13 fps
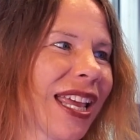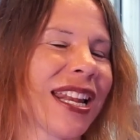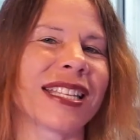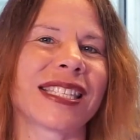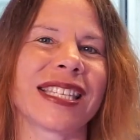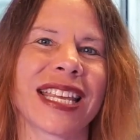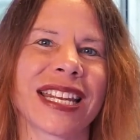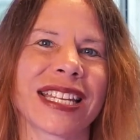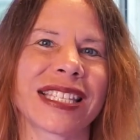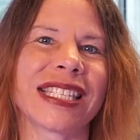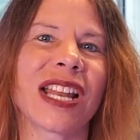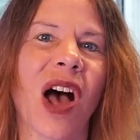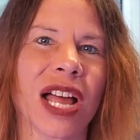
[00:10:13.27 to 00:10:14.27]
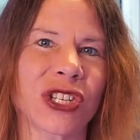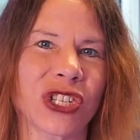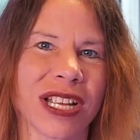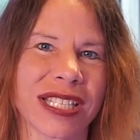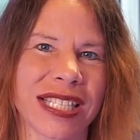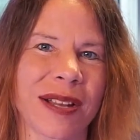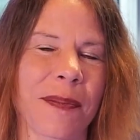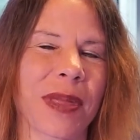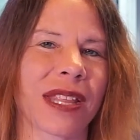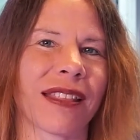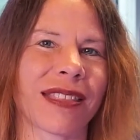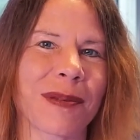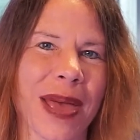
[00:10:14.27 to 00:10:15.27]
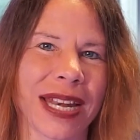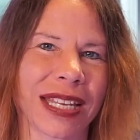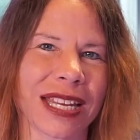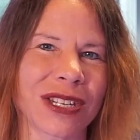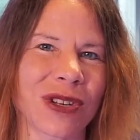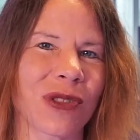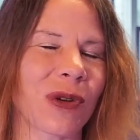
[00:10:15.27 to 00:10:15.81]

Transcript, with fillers: It is it is not just something that the men can do.